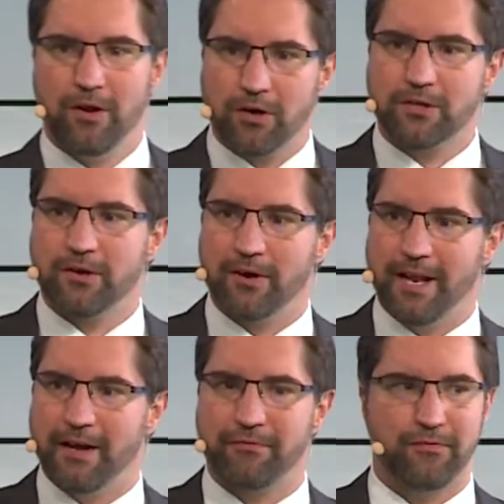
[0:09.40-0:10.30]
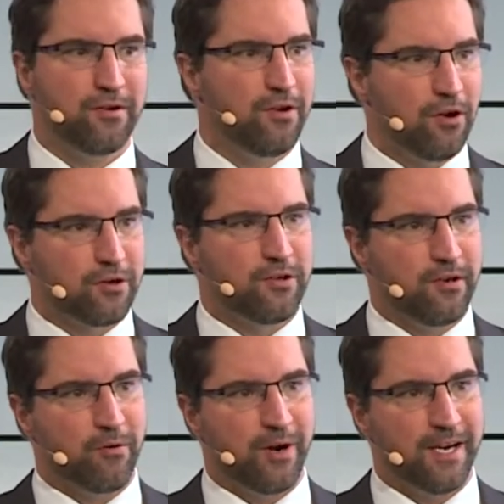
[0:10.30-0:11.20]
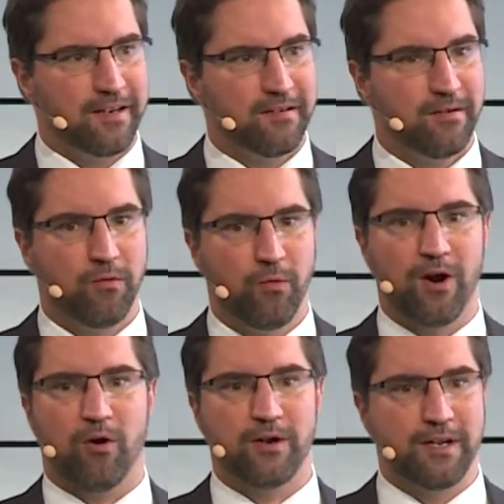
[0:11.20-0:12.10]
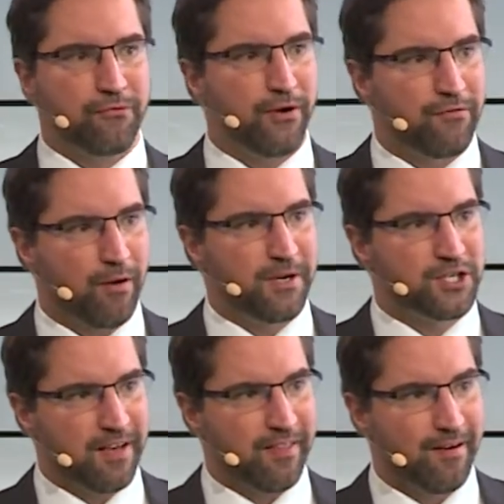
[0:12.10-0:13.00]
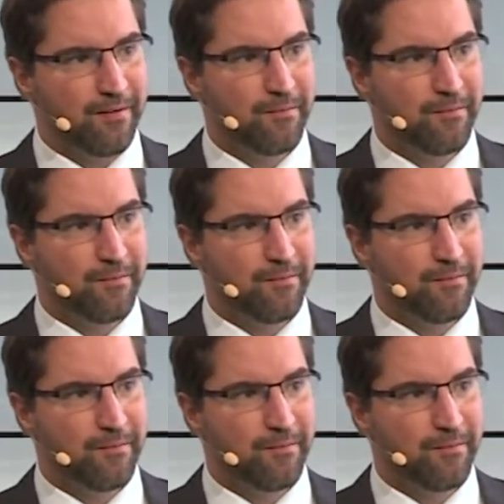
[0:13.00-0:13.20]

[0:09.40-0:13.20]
Look to your left, look to your right. We are all different from each other.